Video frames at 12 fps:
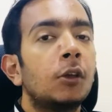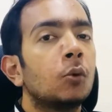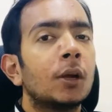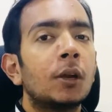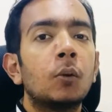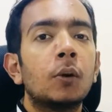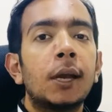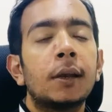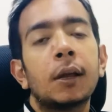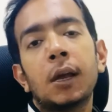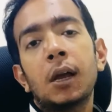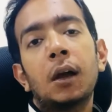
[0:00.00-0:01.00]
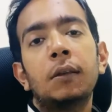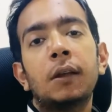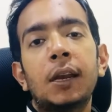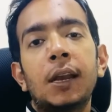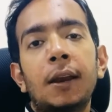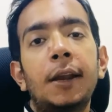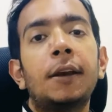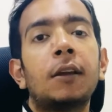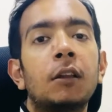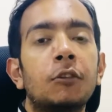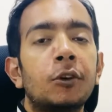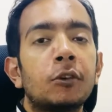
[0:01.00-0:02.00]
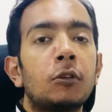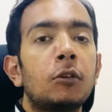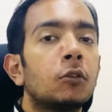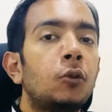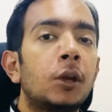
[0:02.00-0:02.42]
You can look at other airline transfers also.